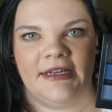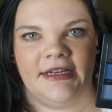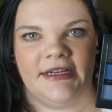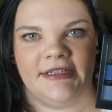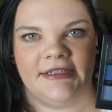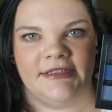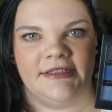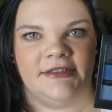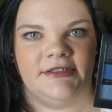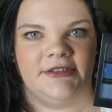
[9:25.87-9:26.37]

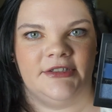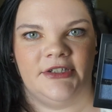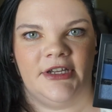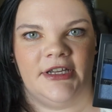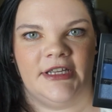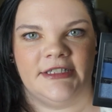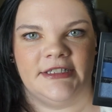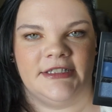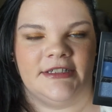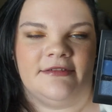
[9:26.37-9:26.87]

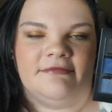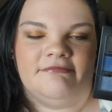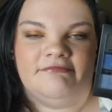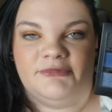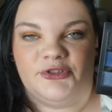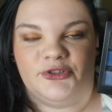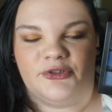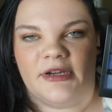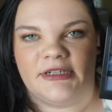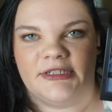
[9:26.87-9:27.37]
It's a
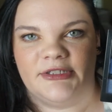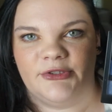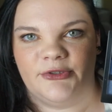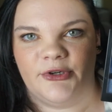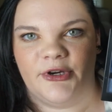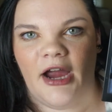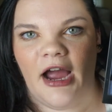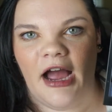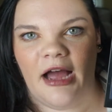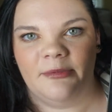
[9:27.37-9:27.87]

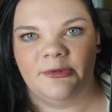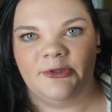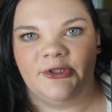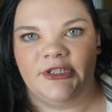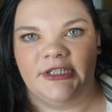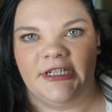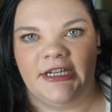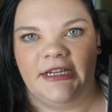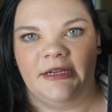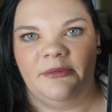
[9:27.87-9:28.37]
drugstore
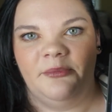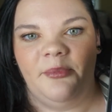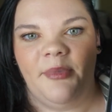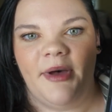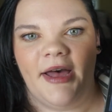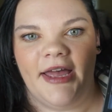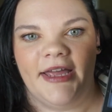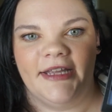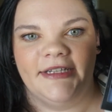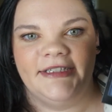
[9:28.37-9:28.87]
option,
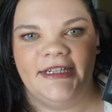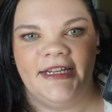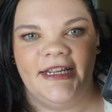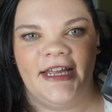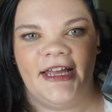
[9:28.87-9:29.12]
but